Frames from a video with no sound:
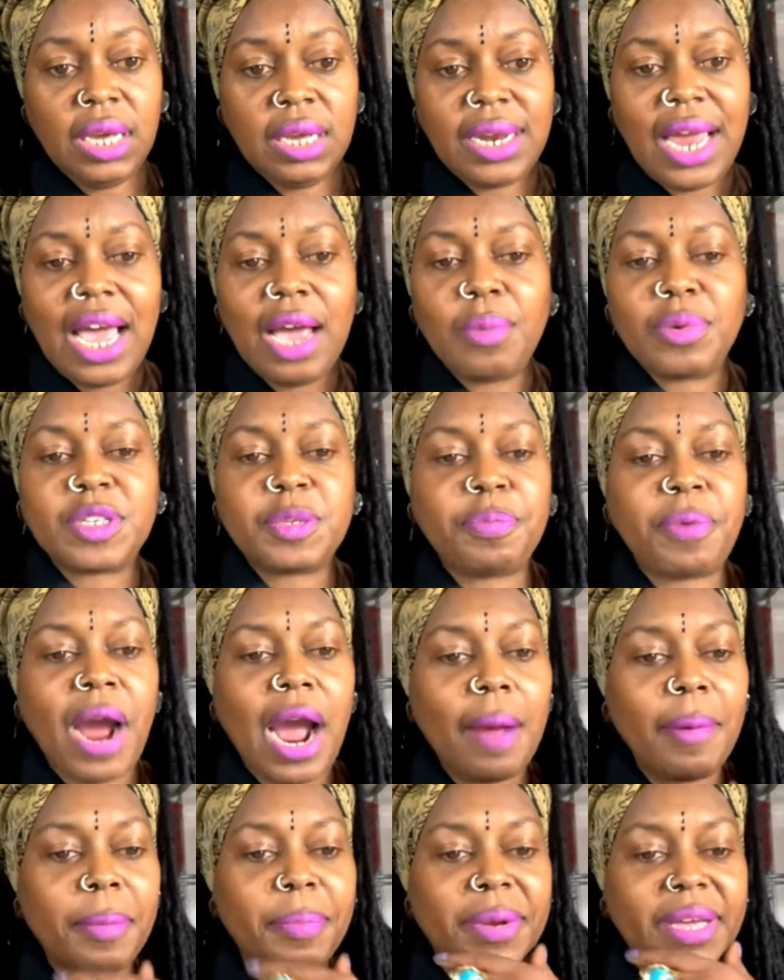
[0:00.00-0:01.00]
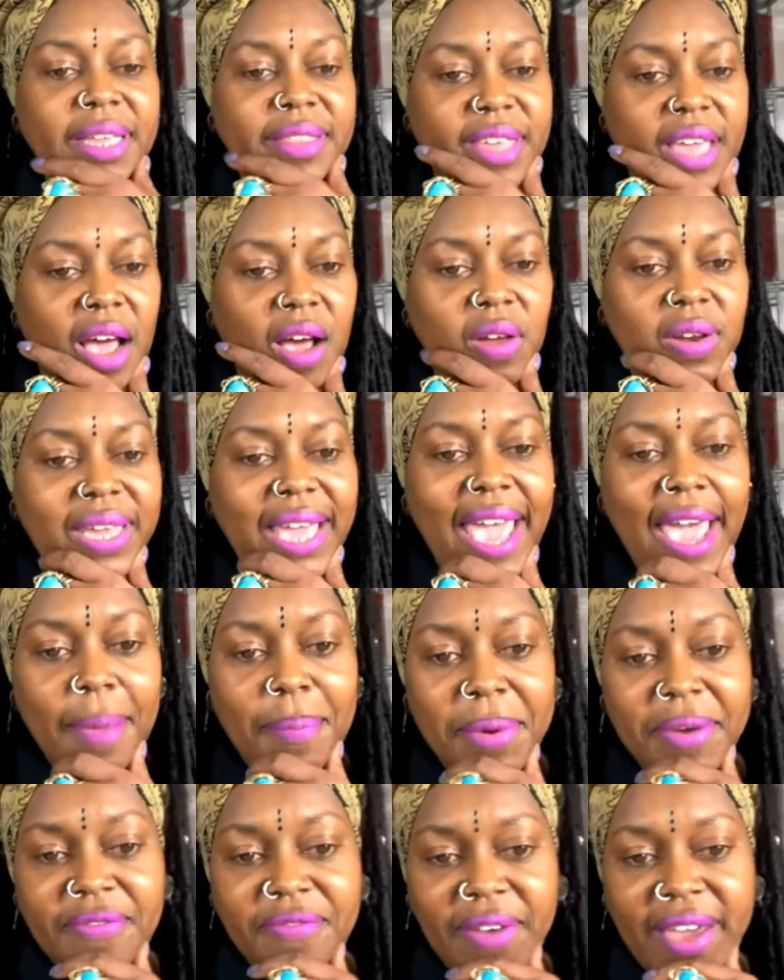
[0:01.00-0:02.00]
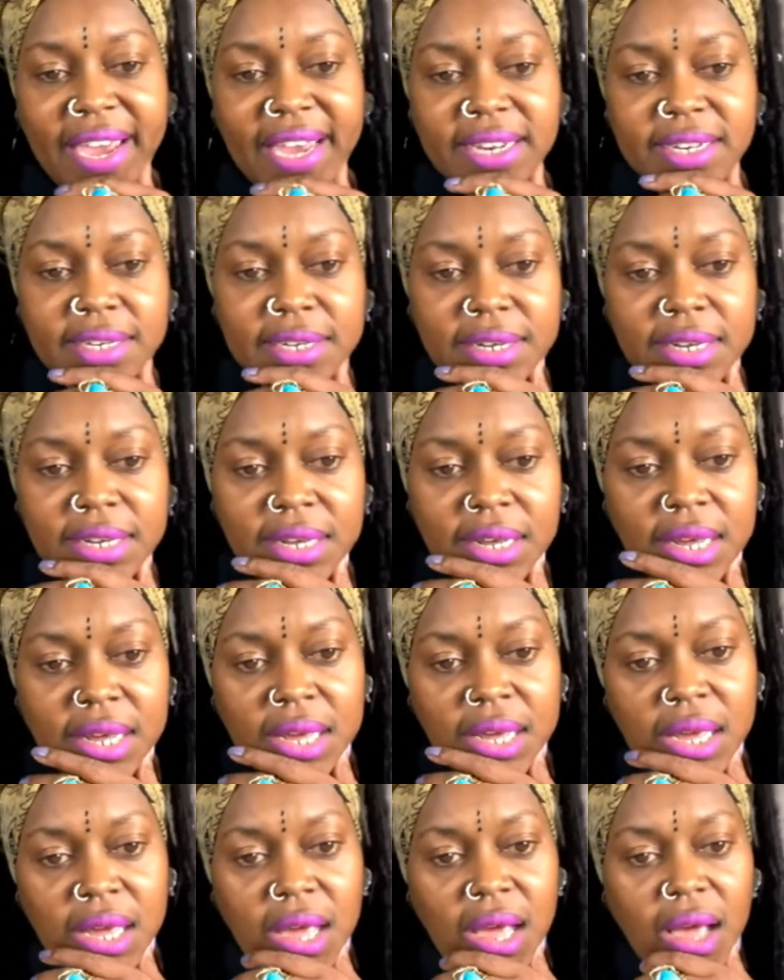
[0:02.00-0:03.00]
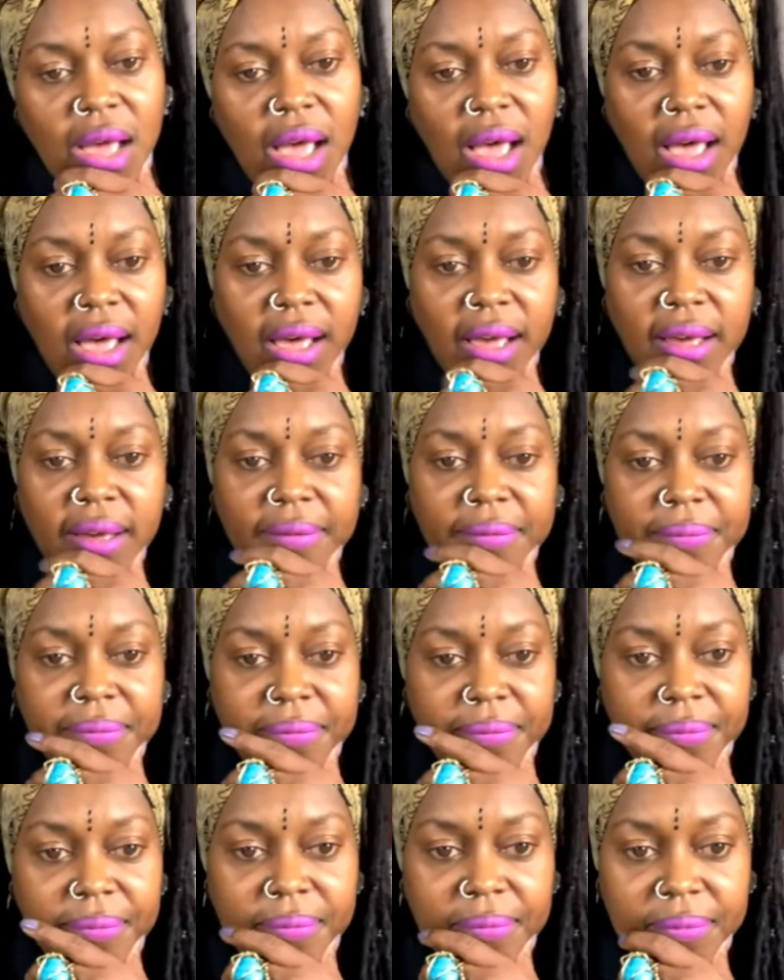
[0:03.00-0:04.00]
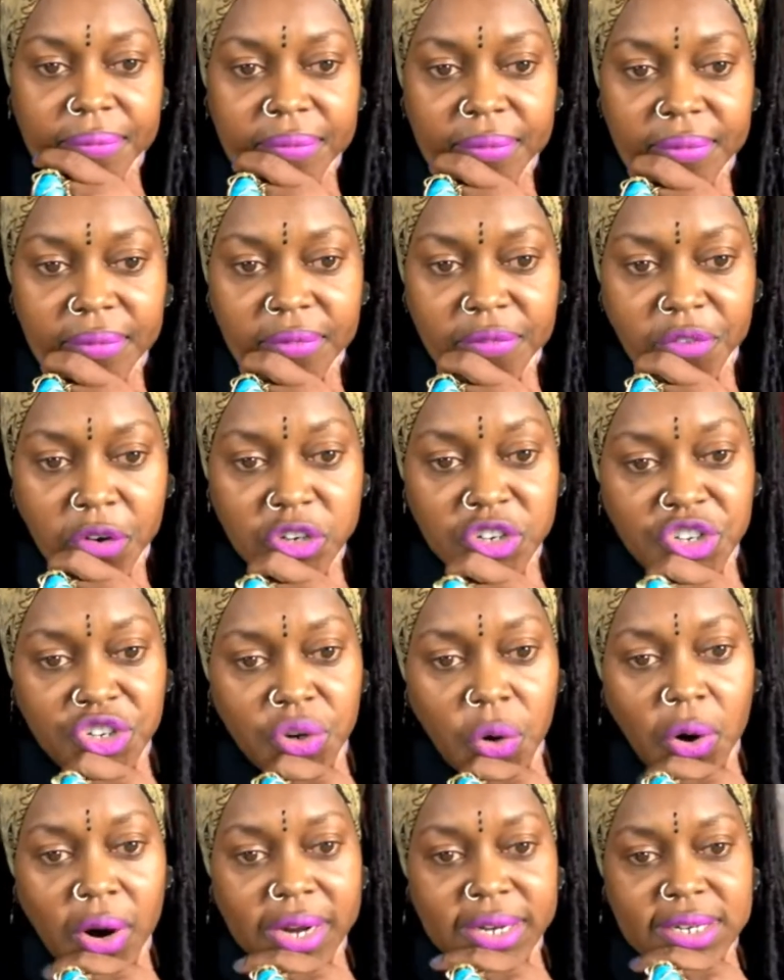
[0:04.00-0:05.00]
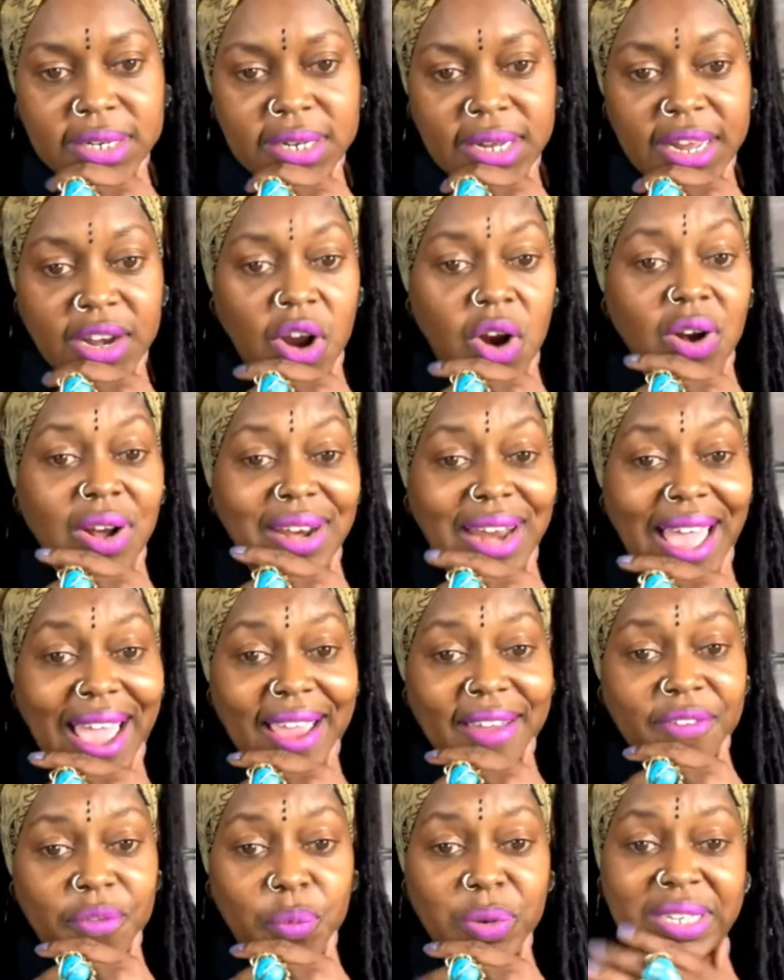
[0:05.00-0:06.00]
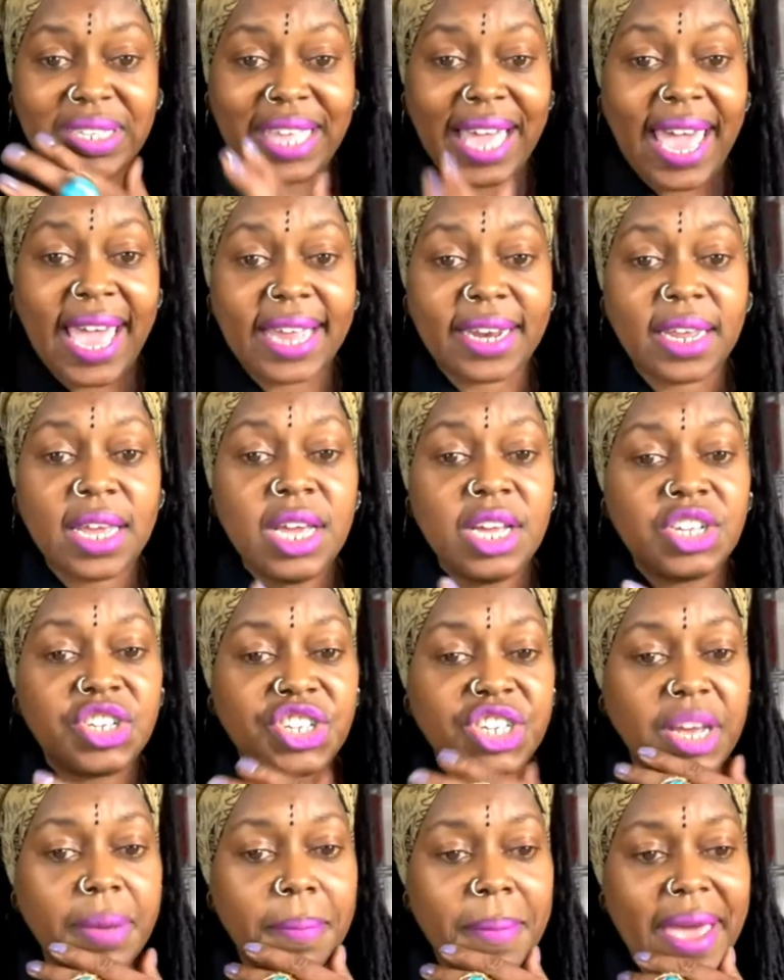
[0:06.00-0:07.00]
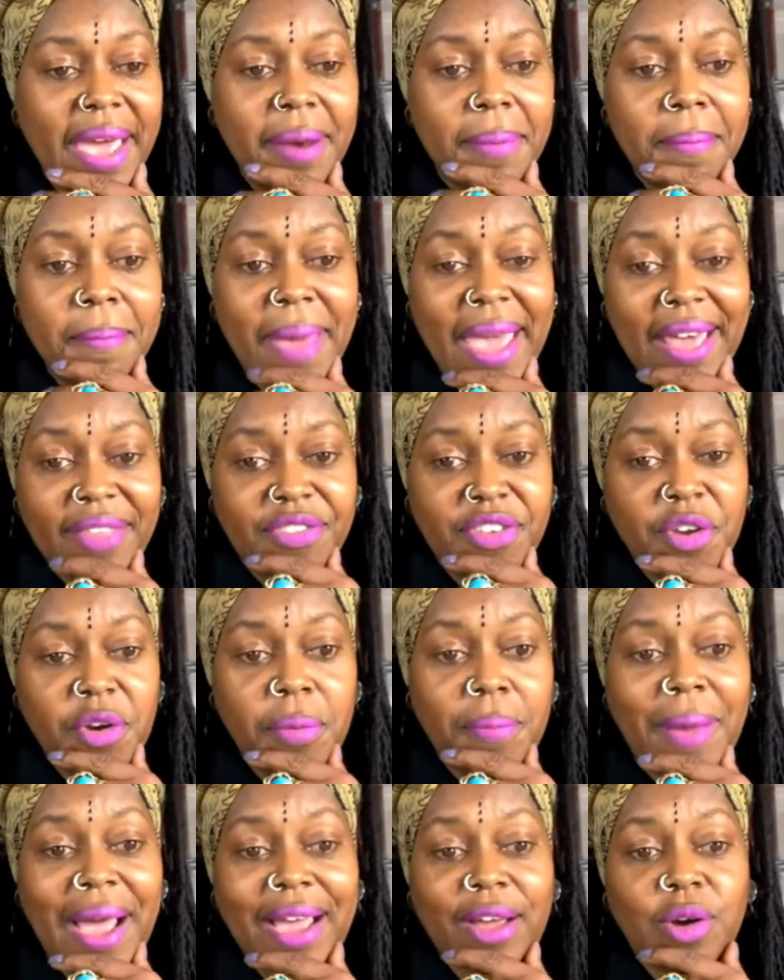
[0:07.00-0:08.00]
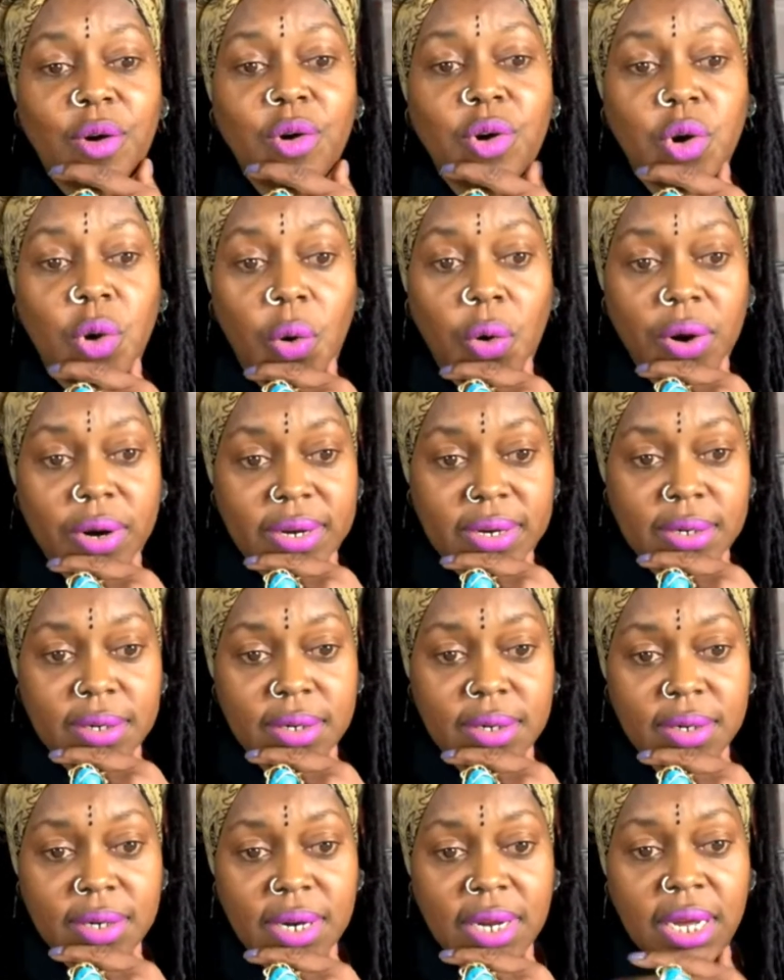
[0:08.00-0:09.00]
Now, it was probably the only happy fate for Short in her life was that she met Matthew Michael Gordon.